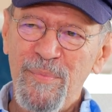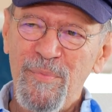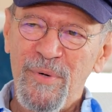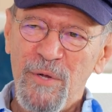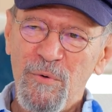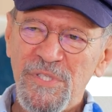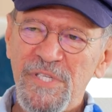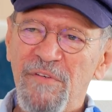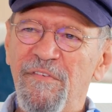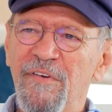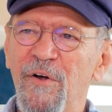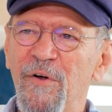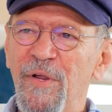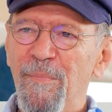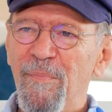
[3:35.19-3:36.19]
but it was a
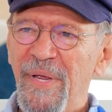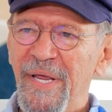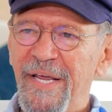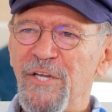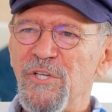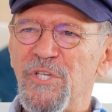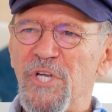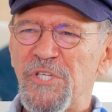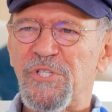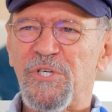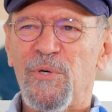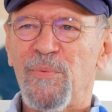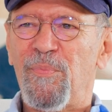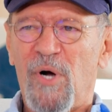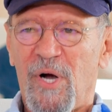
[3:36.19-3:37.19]
very big
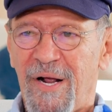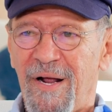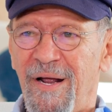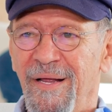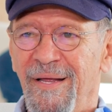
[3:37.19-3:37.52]
industrial park.